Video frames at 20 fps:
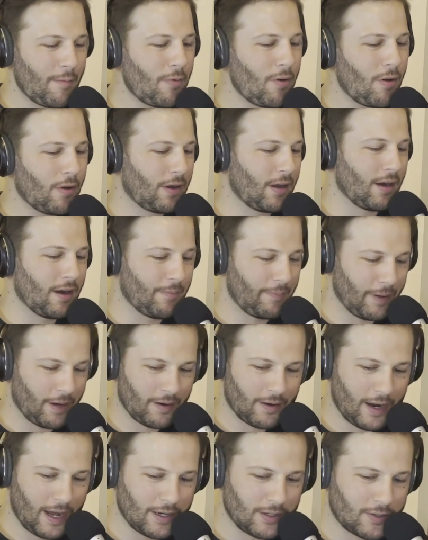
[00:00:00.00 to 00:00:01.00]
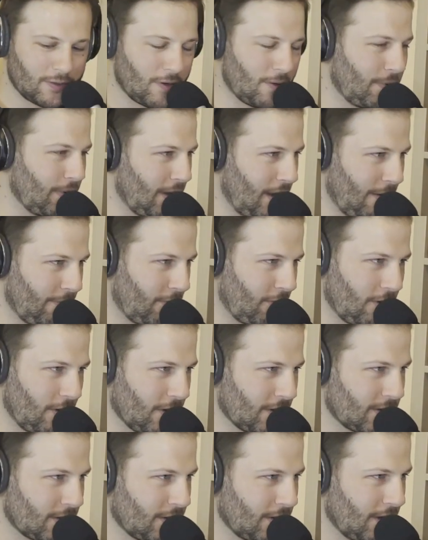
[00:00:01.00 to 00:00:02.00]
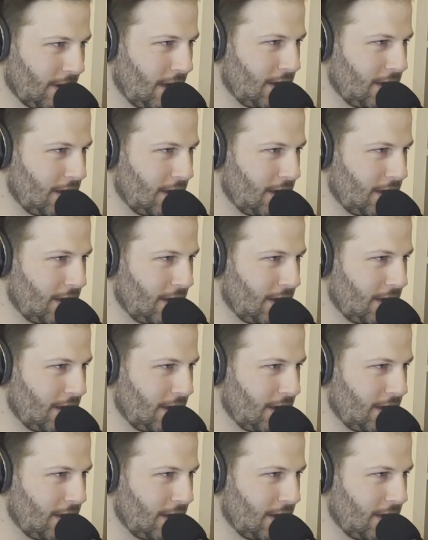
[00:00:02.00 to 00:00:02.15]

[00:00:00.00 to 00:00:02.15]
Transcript: and I'm not going to bet on Nature Strip at that price.